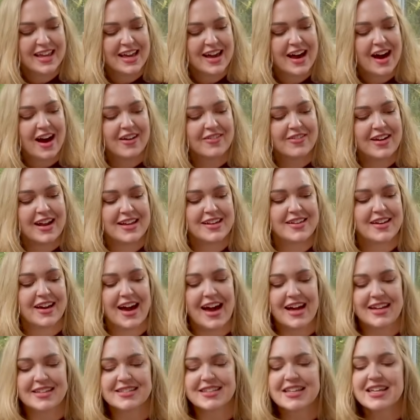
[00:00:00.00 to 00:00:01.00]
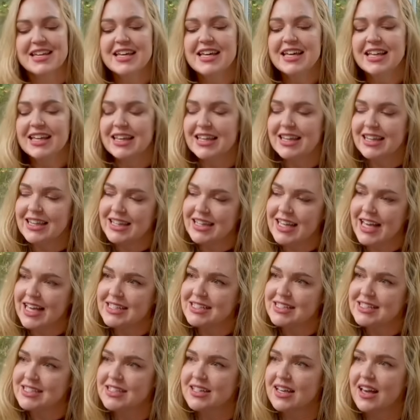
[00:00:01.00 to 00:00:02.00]
All right, you guys,
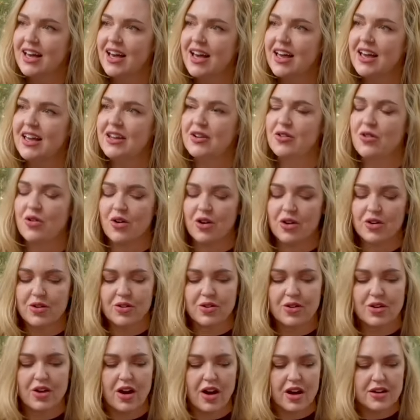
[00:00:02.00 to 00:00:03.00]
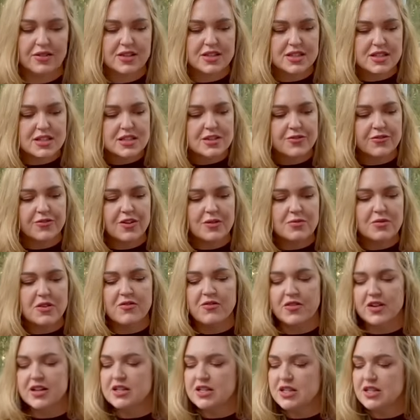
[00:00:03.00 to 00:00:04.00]
let's get an oracle card. This is from the
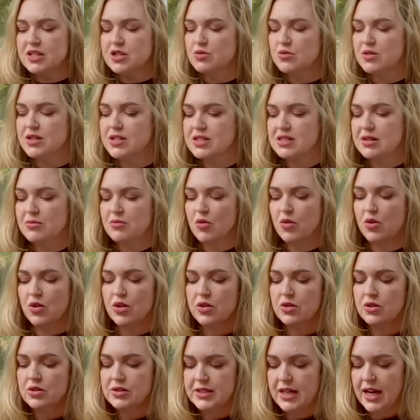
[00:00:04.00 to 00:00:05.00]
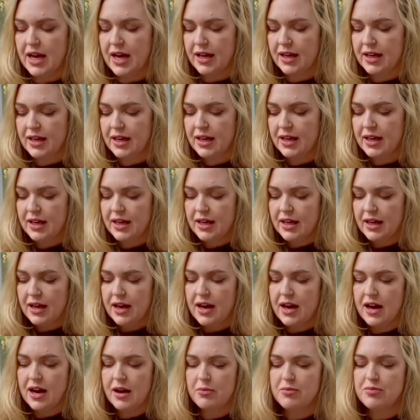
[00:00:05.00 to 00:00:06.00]
Vintage Wisdom Oracle deck.
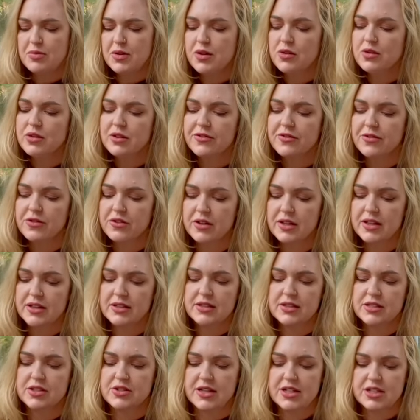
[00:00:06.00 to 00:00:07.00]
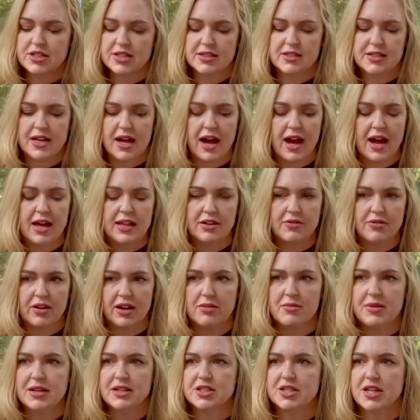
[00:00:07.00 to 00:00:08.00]
Beautiful illustrations. I highly
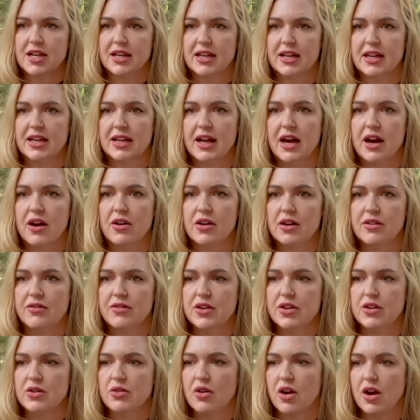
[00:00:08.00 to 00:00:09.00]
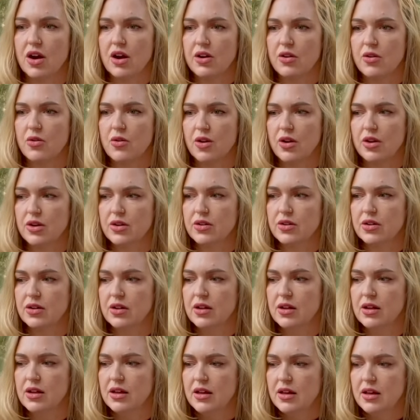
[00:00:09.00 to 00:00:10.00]
recommend checking it out if you are an
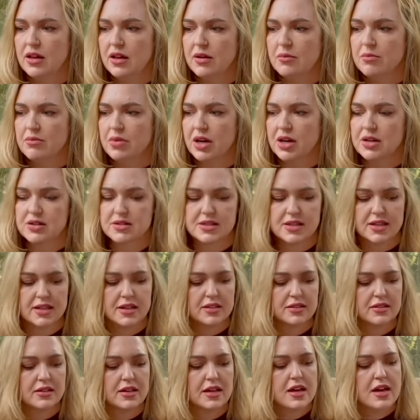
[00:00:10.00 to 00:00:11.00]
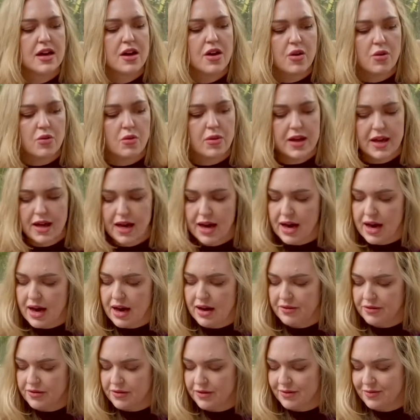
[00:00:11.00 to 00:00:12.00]
oracle person. We
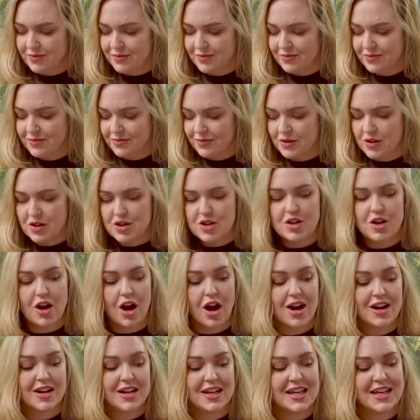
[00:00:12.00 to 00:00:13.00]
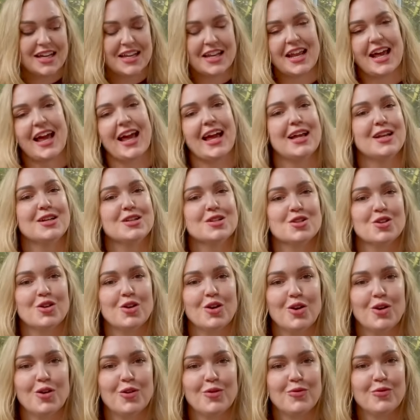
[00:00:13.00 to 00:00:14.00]
have Guardian
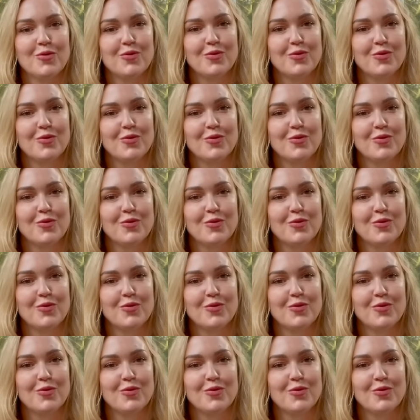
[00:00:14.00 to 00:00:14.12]
Angel.